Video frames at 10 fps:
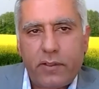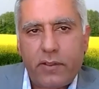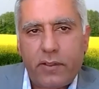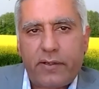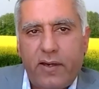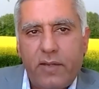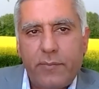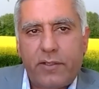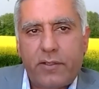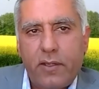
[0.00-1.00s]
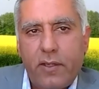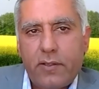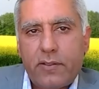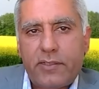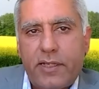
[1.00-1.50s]
economic
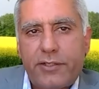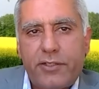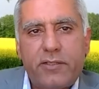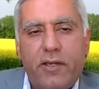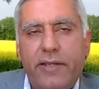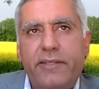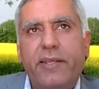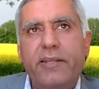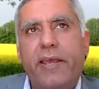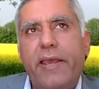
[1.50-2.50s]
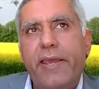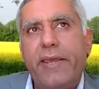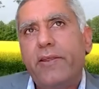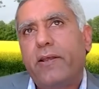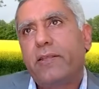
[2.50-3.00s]
sanctions. In the
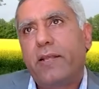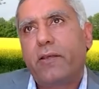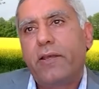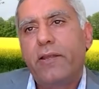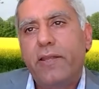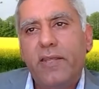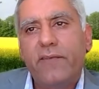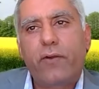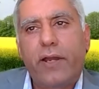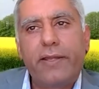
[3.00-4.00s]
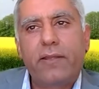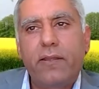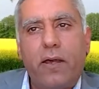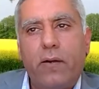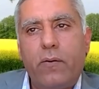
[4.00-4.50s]
area that I live right
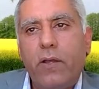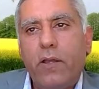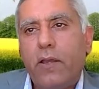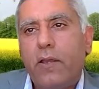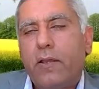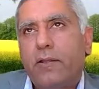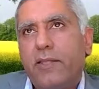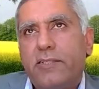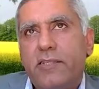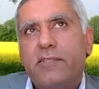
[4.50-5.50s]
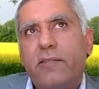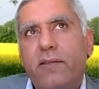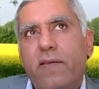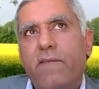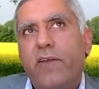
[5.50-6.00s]
now, this is
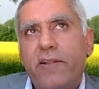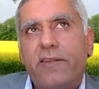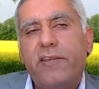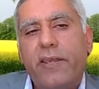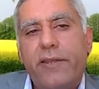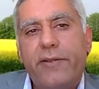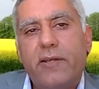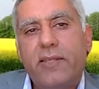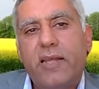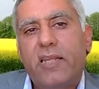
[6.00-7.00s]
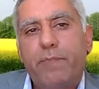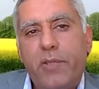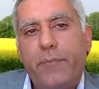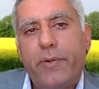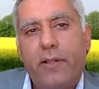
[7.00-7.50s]
a wealthy area that the
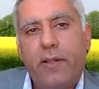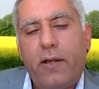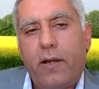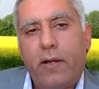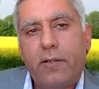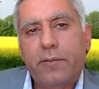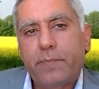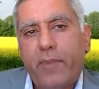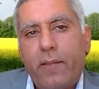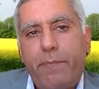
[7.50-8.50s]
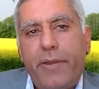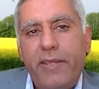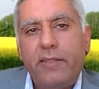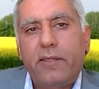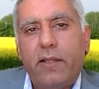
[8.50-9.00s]
people are
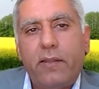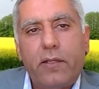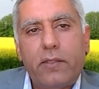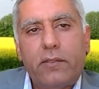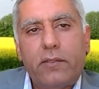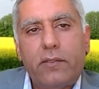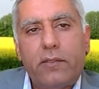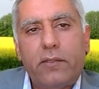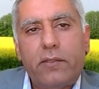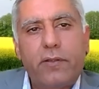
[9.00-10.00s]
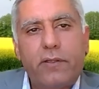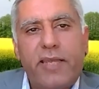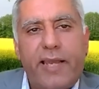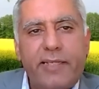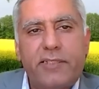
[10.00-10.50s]
paying a lot of
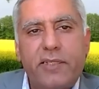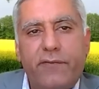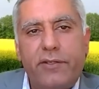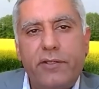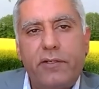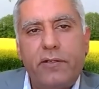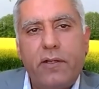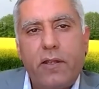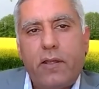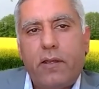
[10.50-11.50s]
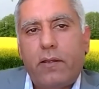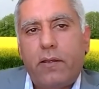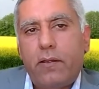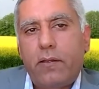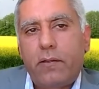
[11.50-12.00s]
tax every year.
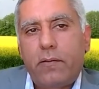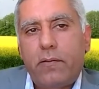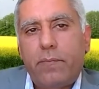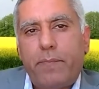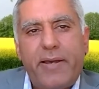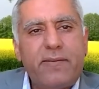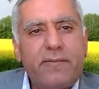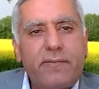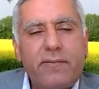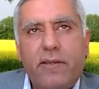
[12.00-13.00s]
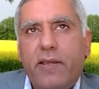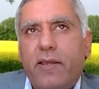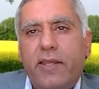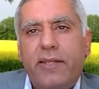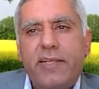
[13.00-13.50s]
But
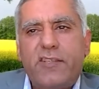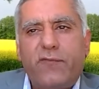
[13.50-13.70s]
it is